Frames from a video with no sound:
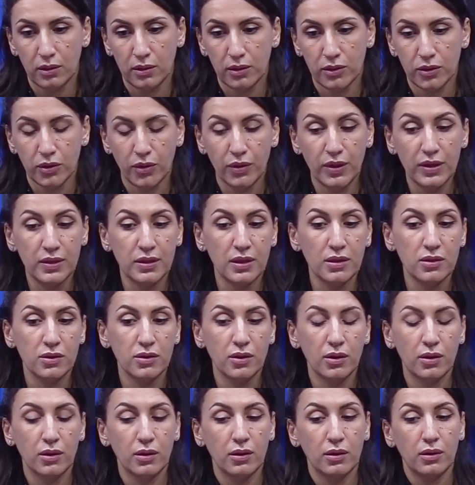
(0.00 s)
So this is
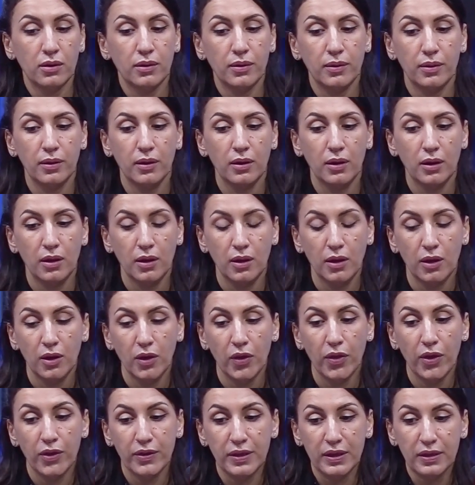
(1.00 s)
the,
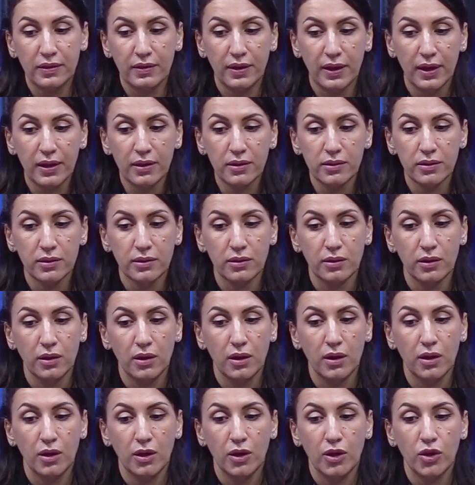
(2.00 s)
the details.
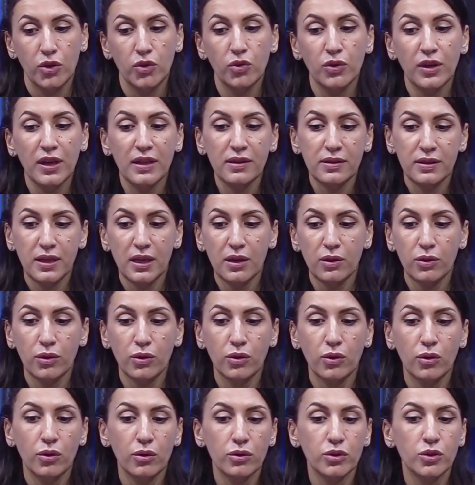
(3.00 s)
You can take the
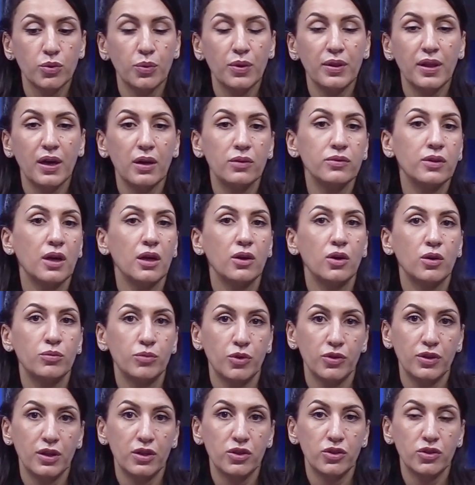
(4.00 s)
course without
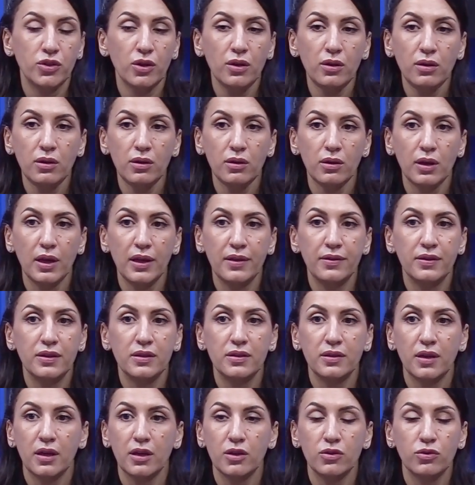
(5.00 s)
accommodation and
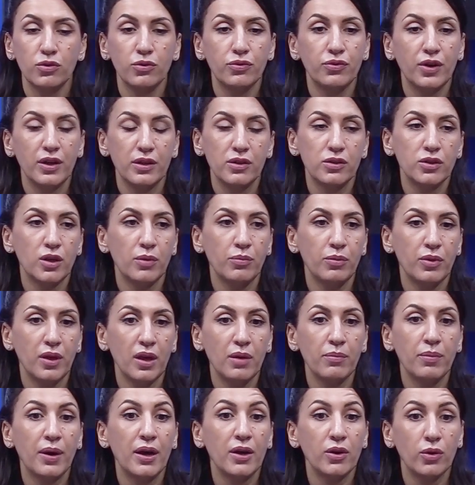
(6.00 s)
decide to find
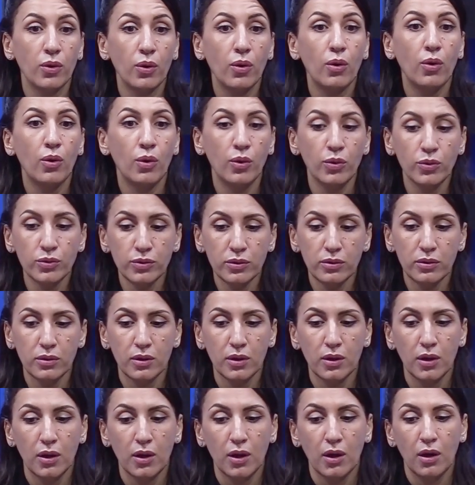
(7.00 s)
something by your own,
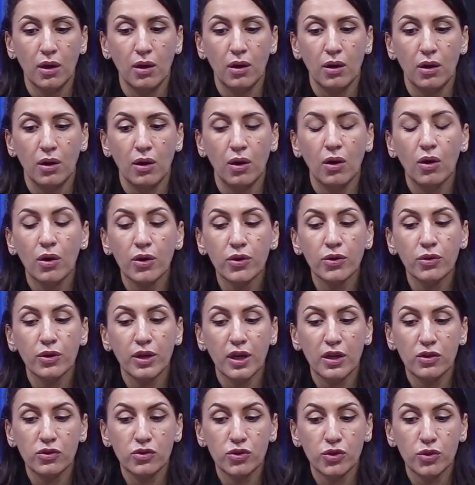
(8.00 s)
or you
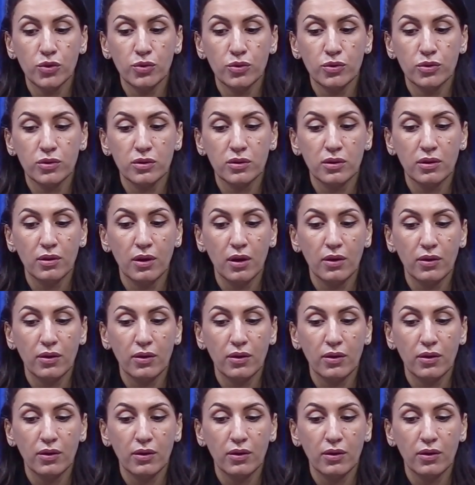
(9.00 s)
can choose